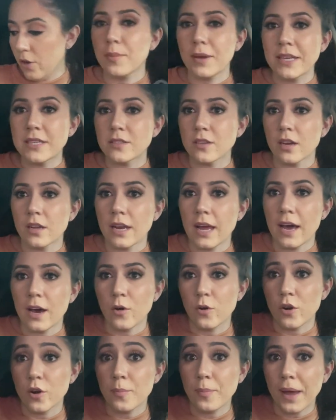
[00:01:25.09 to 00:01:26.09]
Based on
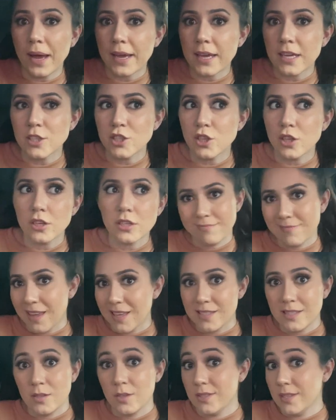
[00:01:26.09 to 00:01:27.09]
how her package looked,
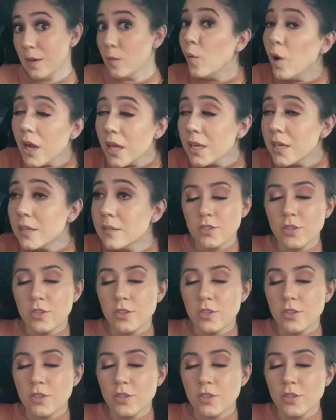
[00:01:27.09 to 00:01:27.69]
that's the same one.